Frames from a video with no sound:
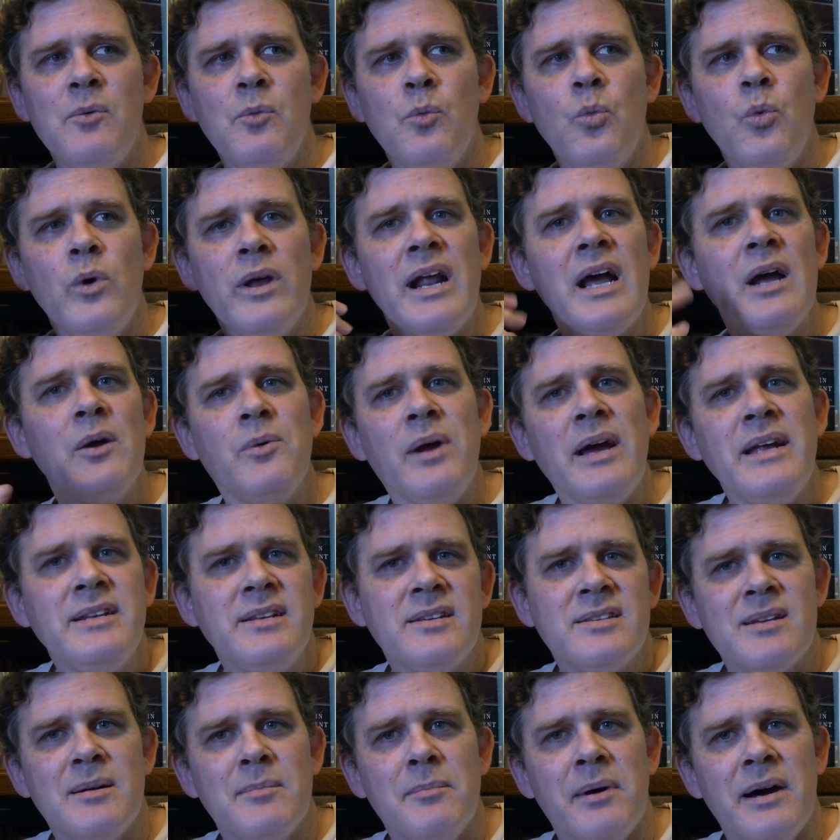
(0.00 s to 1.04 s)
when I write to
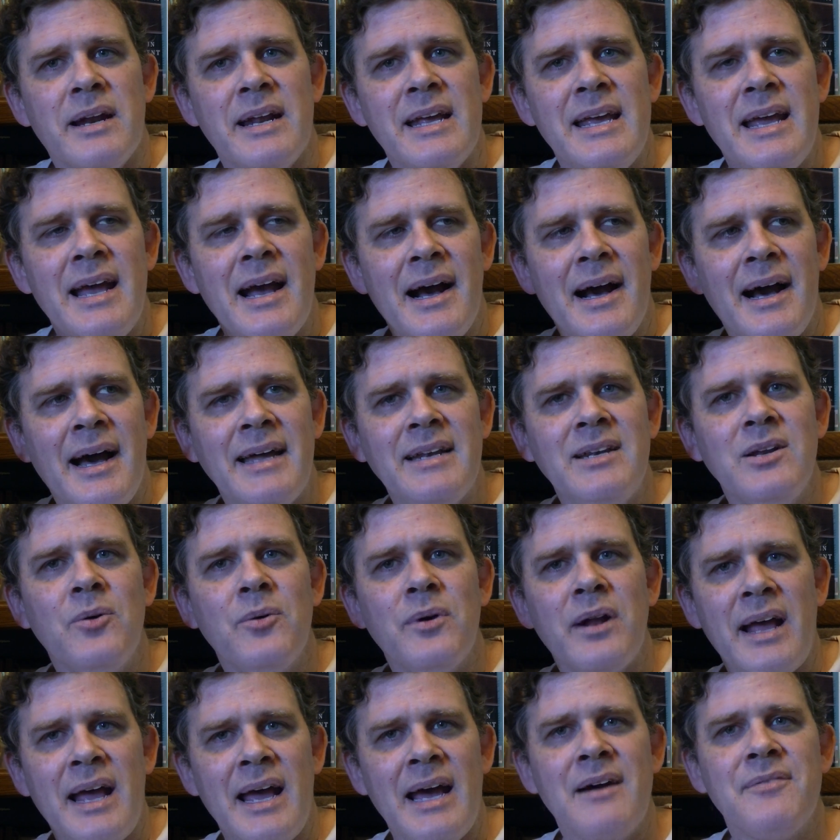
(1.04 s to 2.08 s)
somebody, I
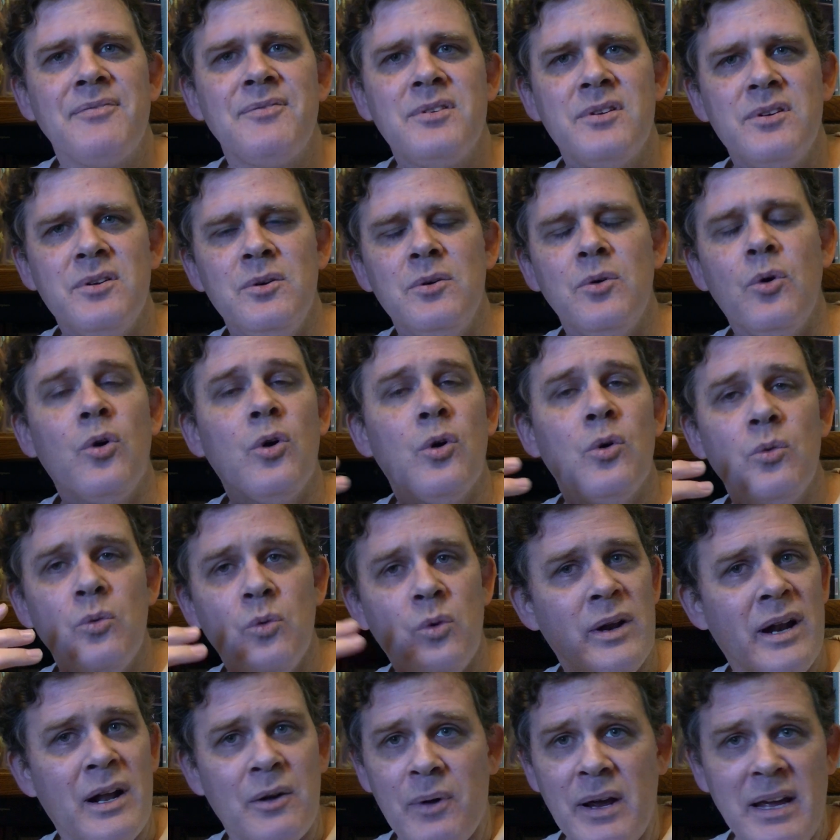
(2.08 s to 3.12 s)
don't have to, or
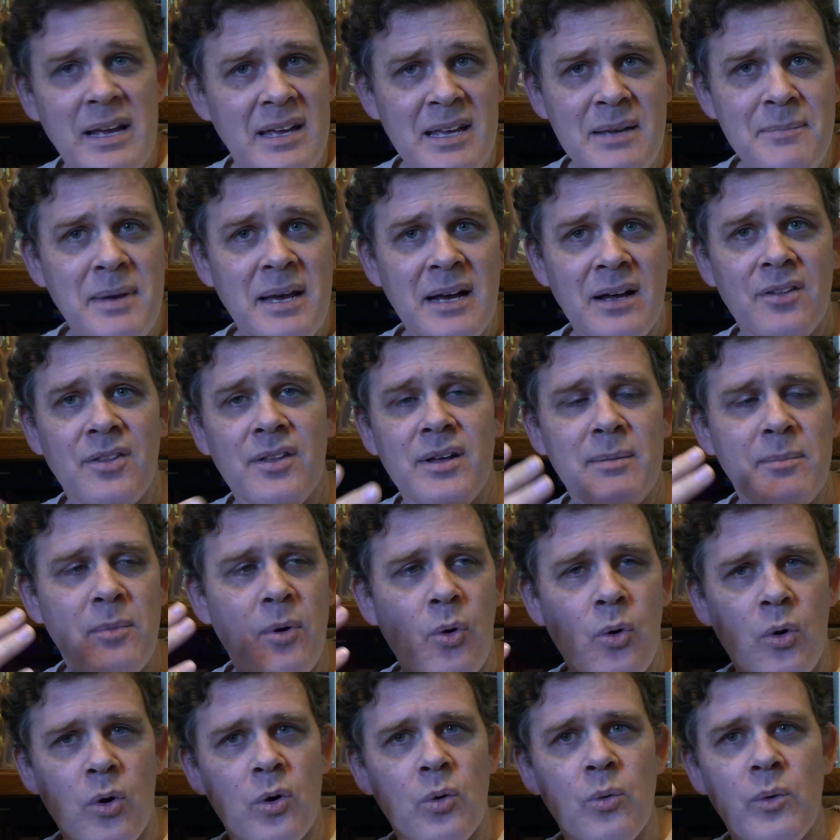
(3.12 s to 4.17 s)
when I write email them,
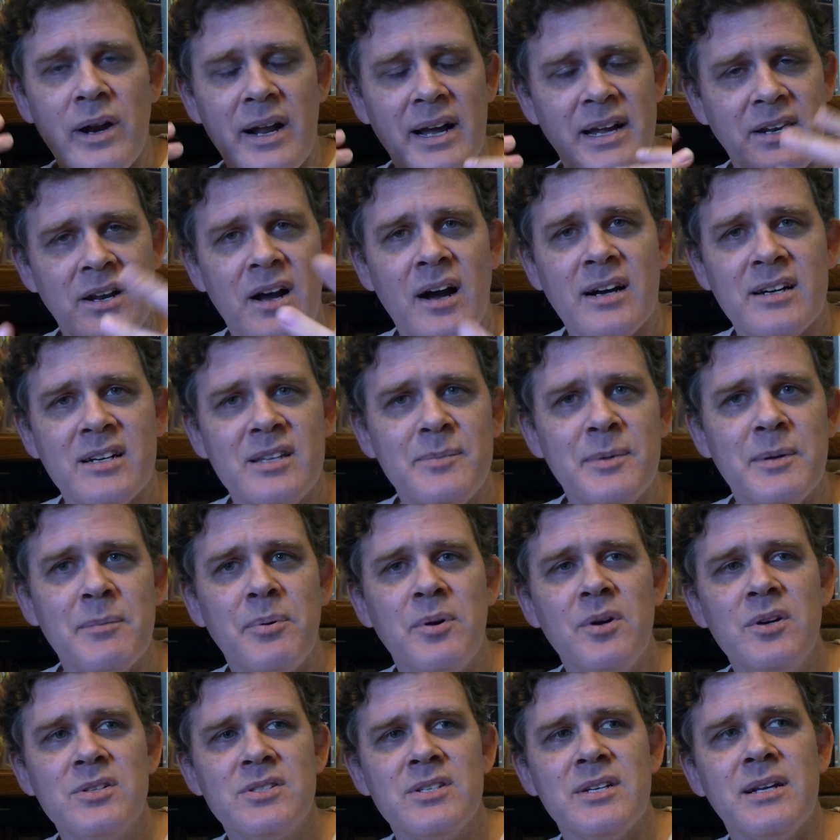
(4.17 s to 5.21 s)
or when I talk to them in
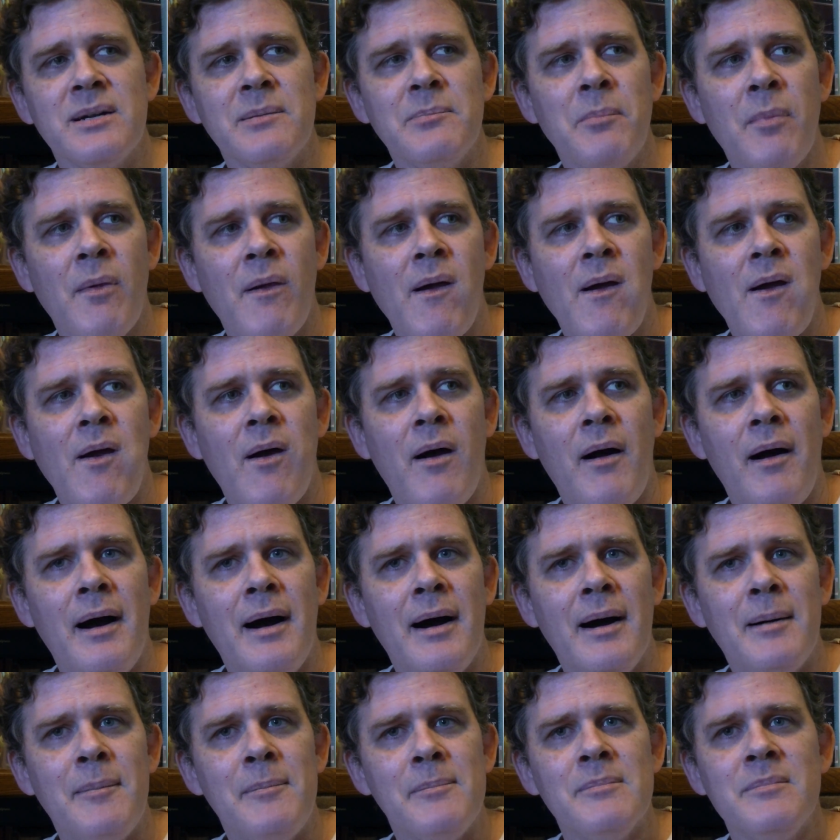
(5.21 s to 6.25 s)
person,
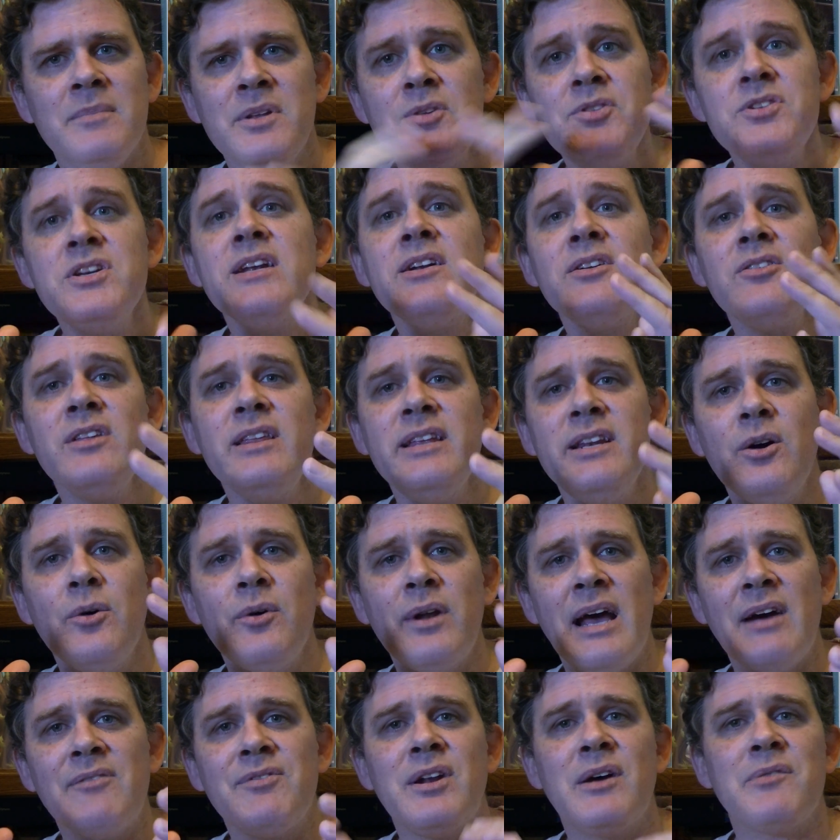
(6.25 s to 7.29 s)
um, you generally don't
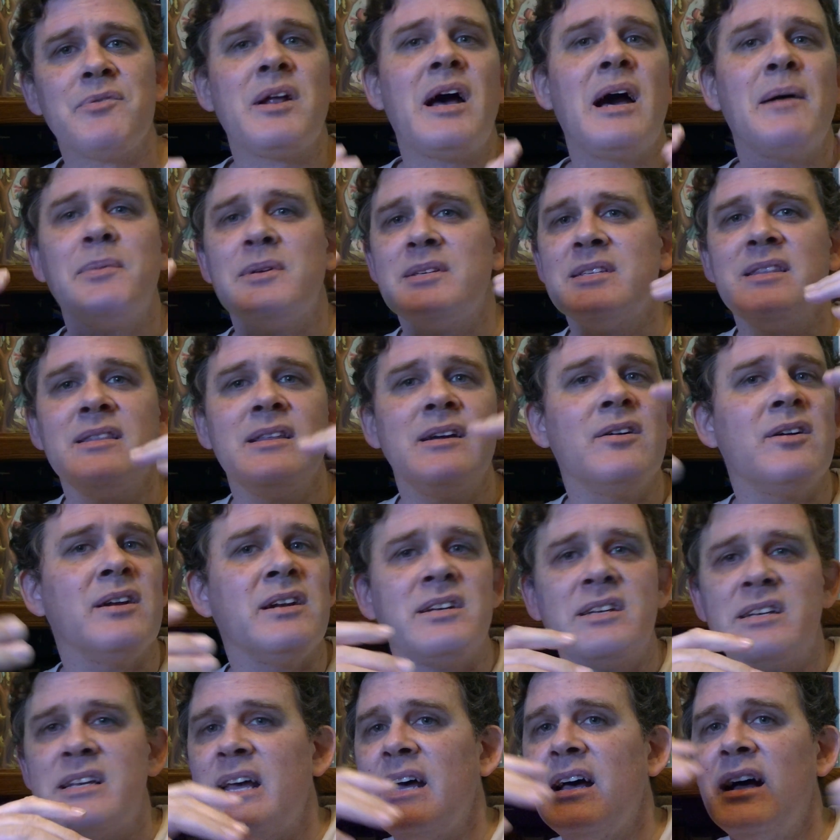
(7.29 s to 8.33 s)
have enough time to sit there and
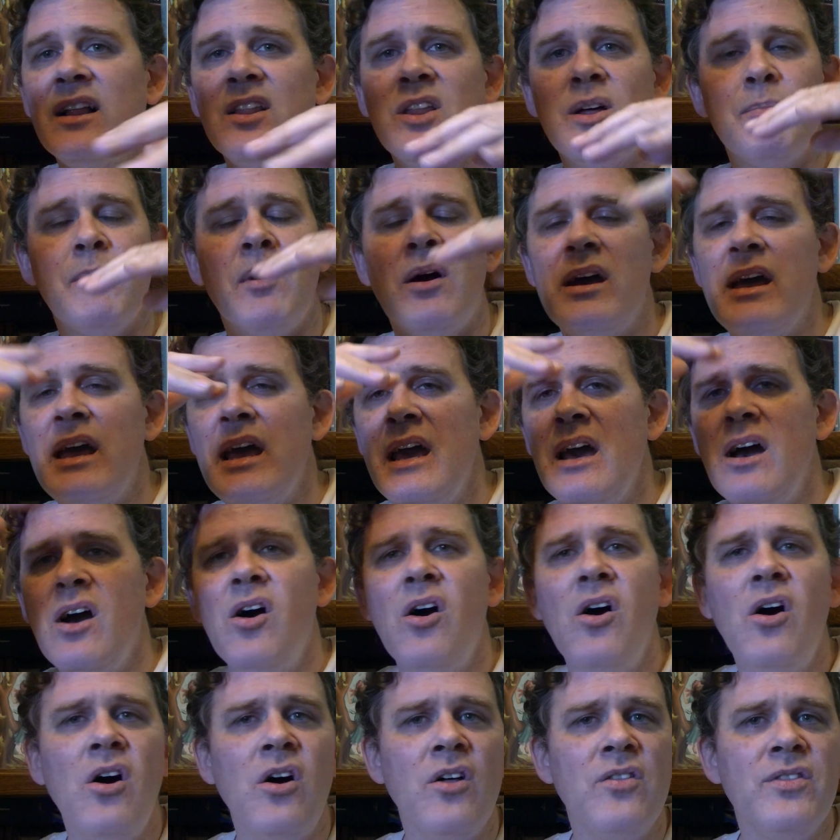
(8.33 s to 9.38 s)
tell them
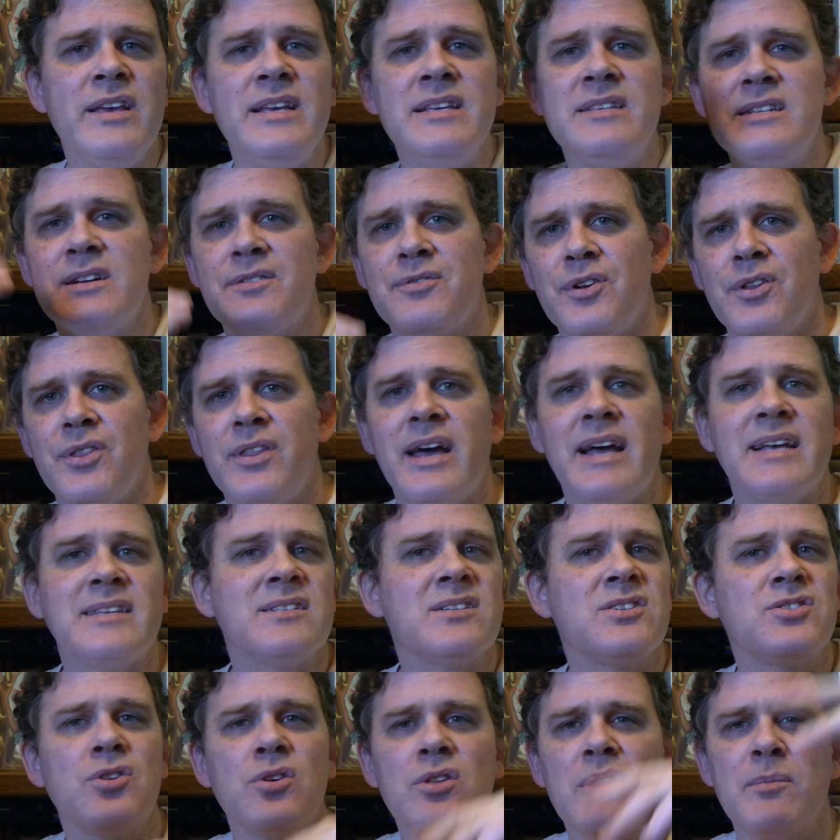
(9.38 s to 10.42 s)
all these different things
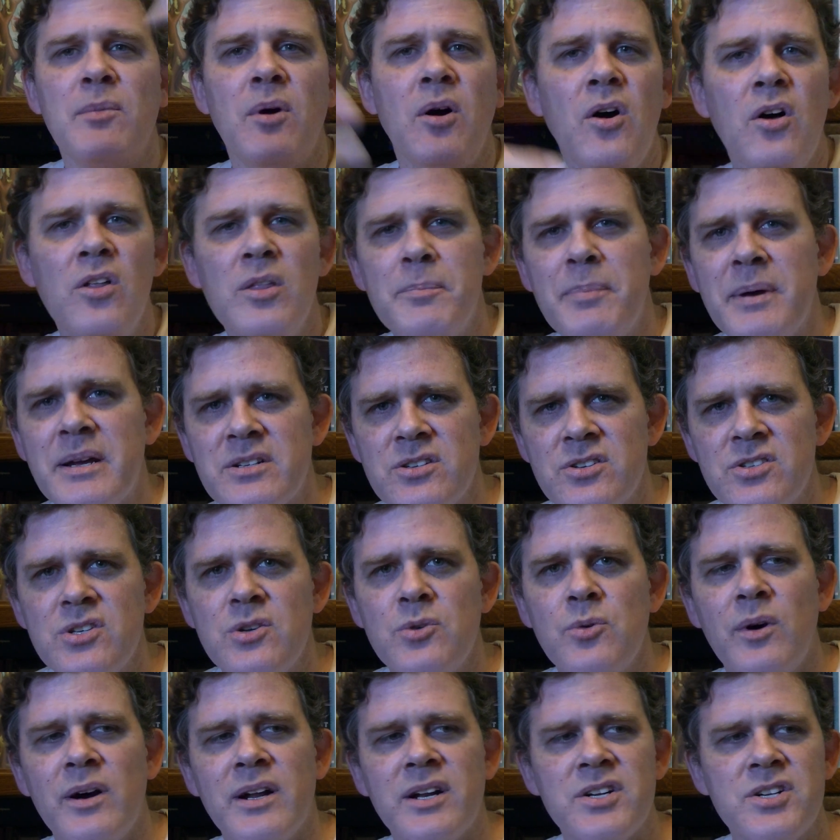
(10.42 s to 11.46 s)
and show them all the pictures
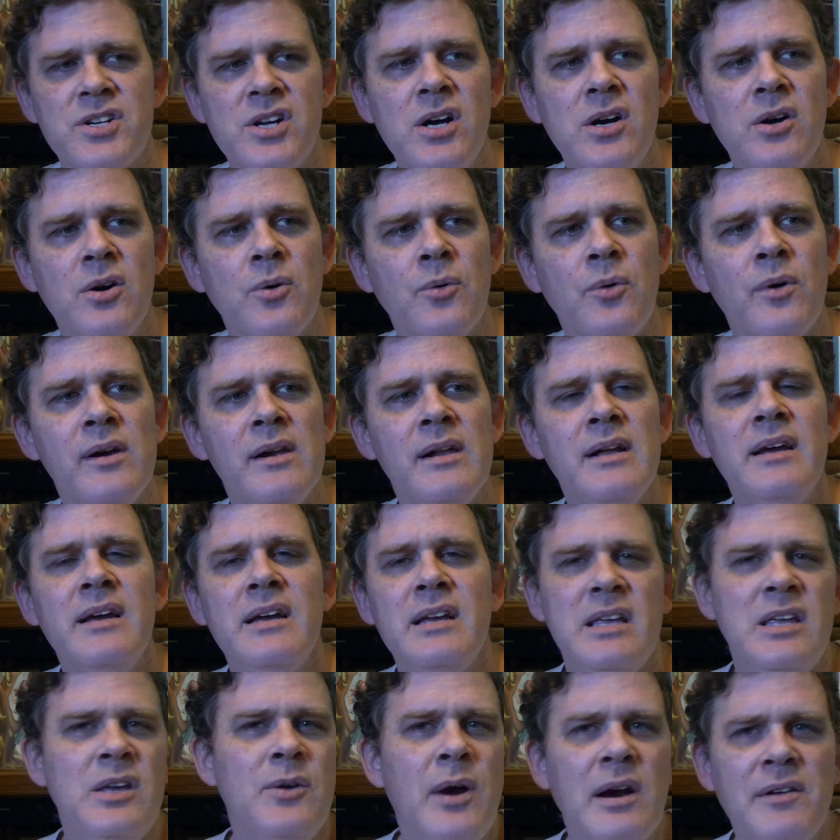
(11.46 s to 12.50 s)
you want to show,
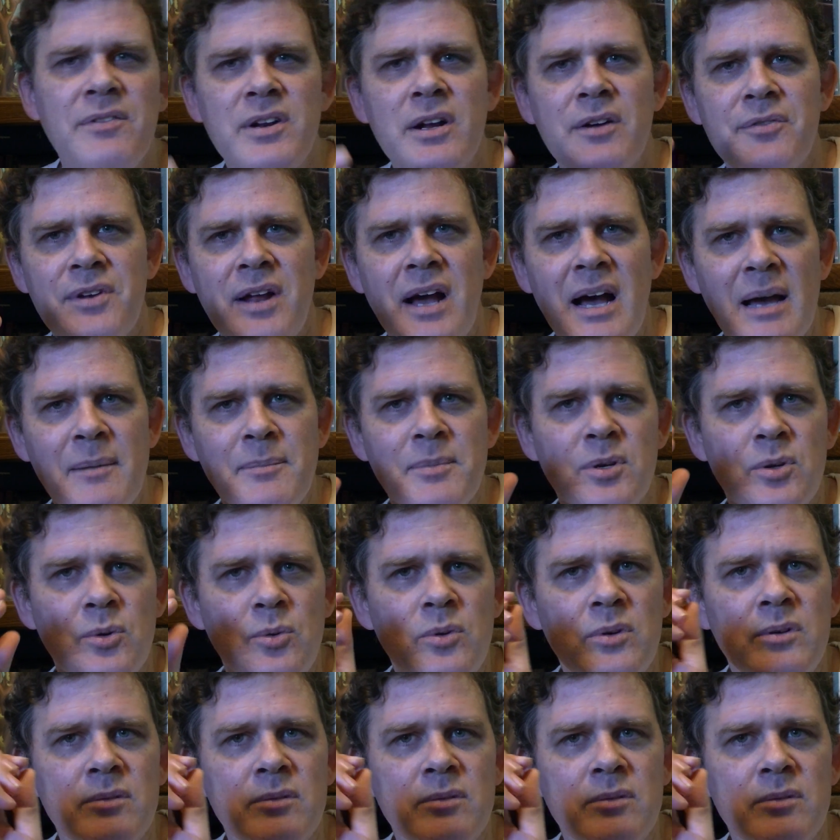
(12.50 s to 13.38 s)
you have enough time to